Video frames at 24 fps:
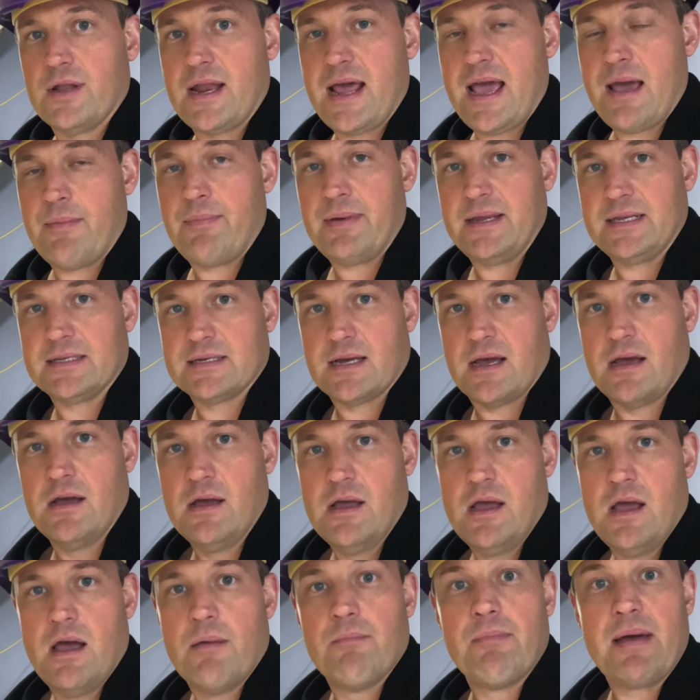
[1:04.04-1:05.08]
happy to
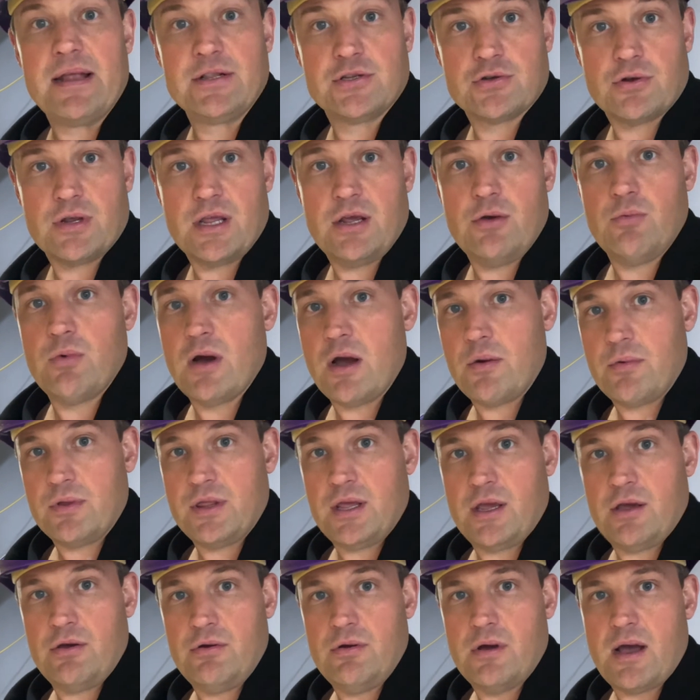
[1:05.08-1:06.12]
mentor you, work with
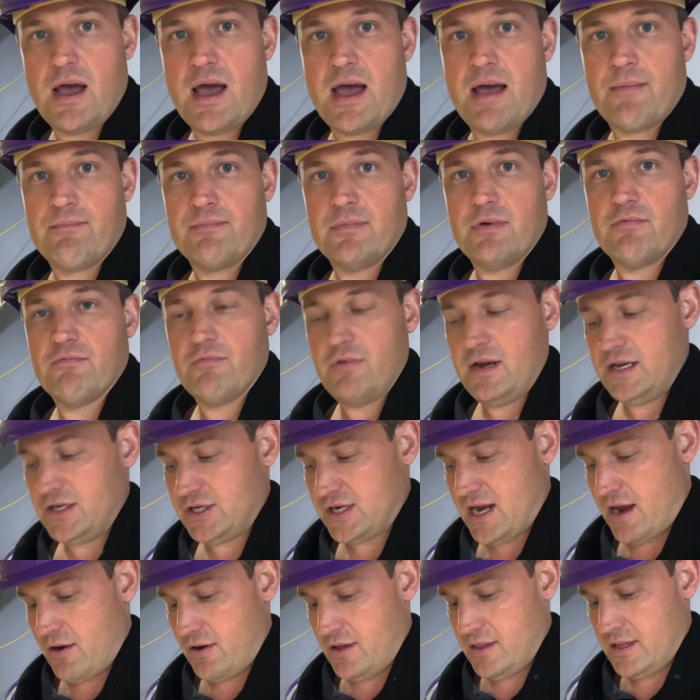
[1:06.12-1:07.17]
you, reach
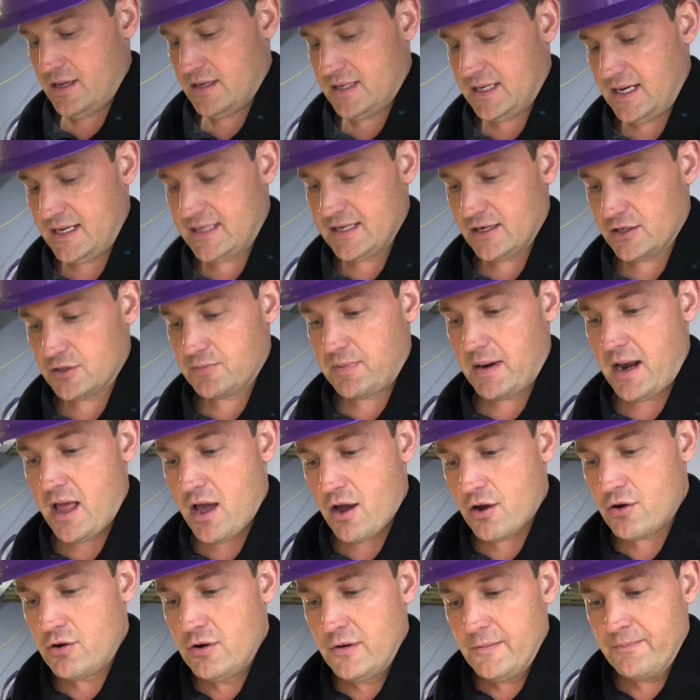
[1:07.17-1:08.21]
out in the details
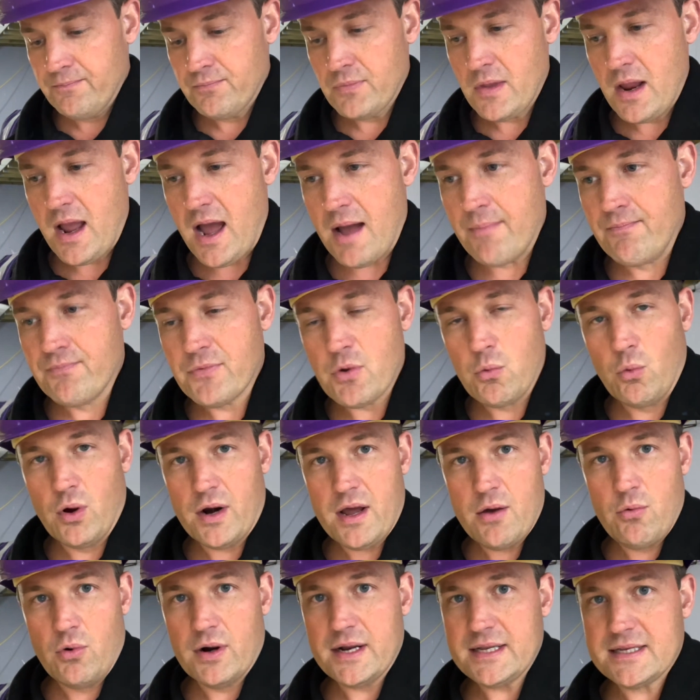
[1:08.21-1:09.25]
below. What I
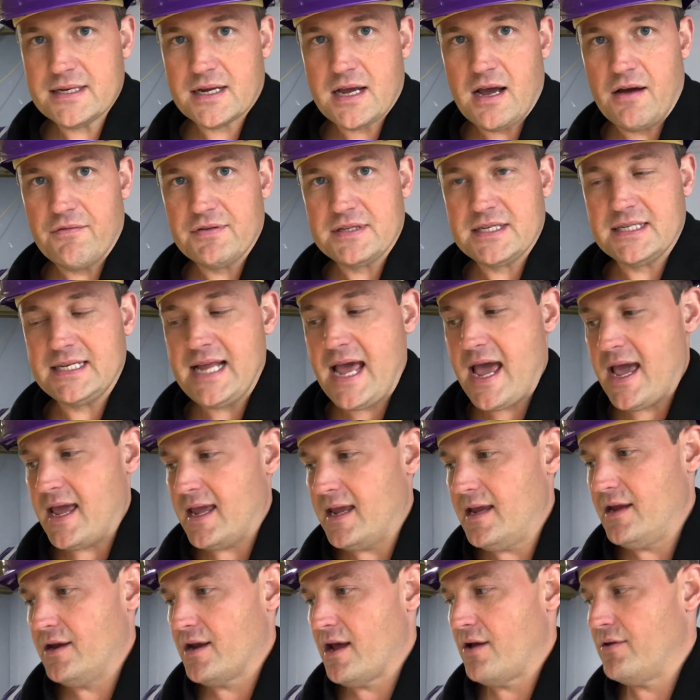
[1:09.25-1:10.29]
wanted to cover today,
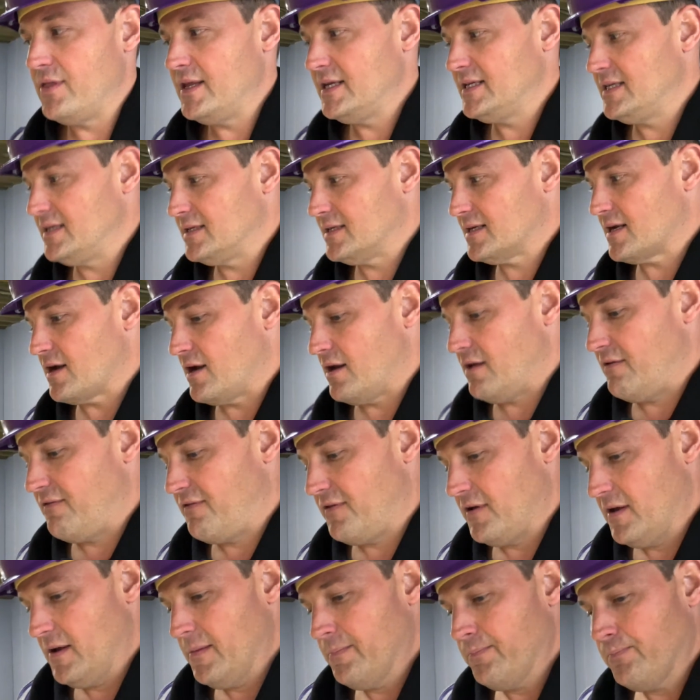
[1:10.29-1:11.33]
you know, and this is kind of
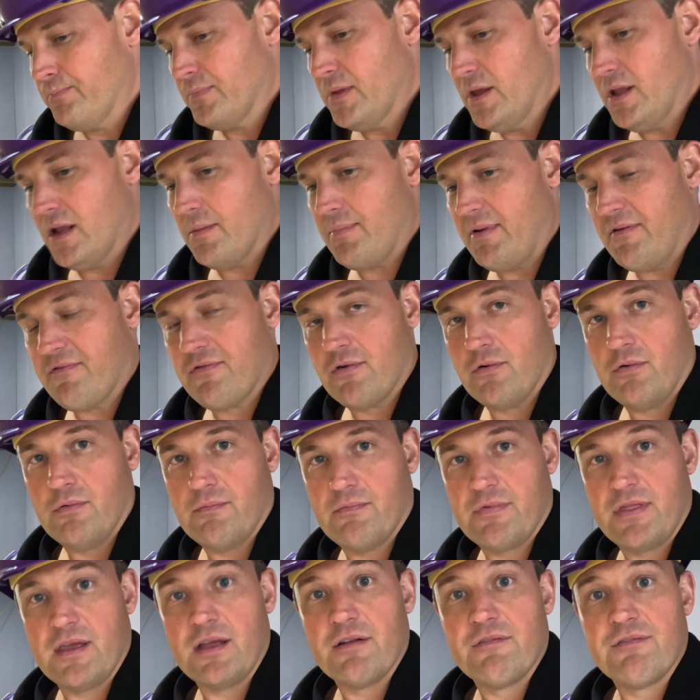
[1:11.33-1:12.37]
a bit for
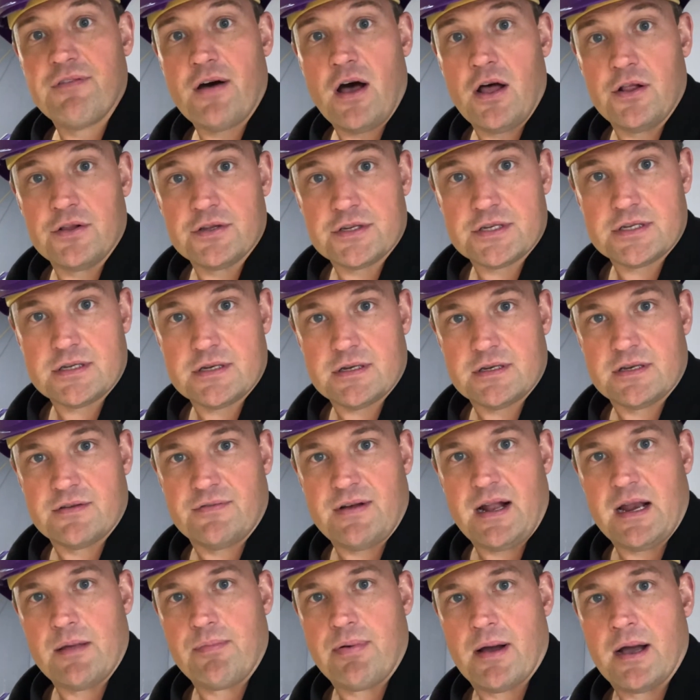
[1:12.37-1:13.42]
the advanced
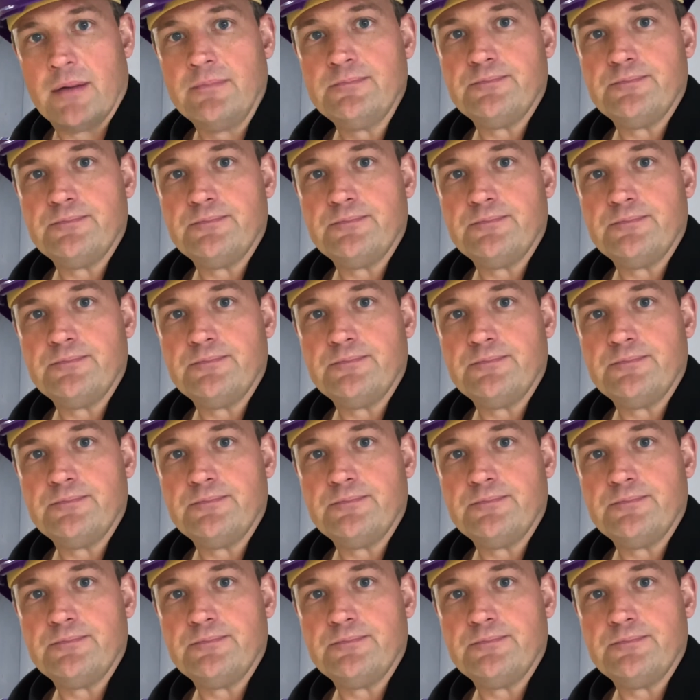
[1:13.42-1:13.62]
developer